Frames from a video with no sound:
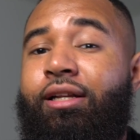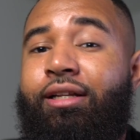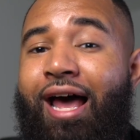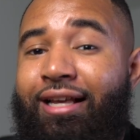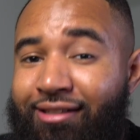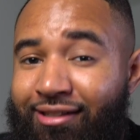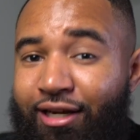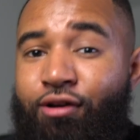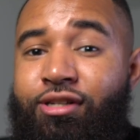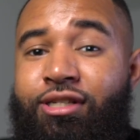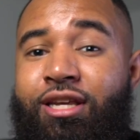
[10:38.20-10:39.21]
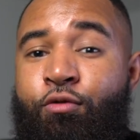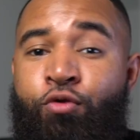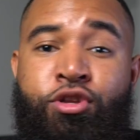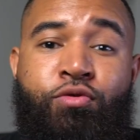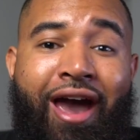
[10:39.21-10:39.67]
like, seriously,
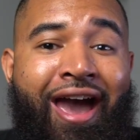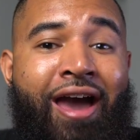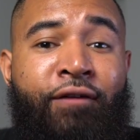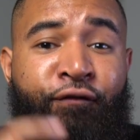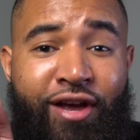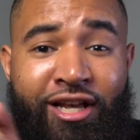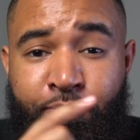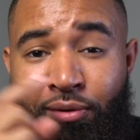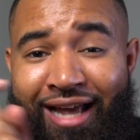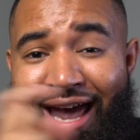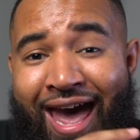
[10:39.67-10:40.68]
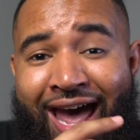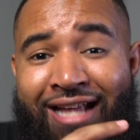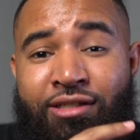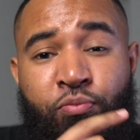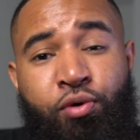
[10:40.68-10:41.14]
when you add Facebook
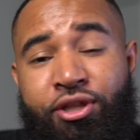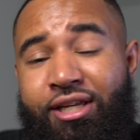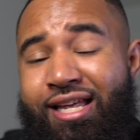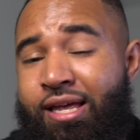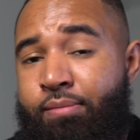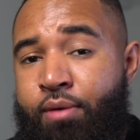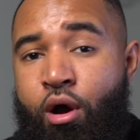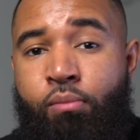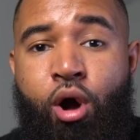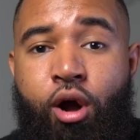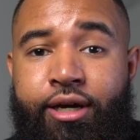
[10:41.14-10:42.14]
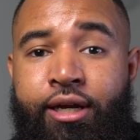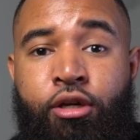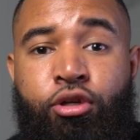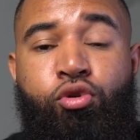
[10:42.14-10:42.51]
ads with email marketing,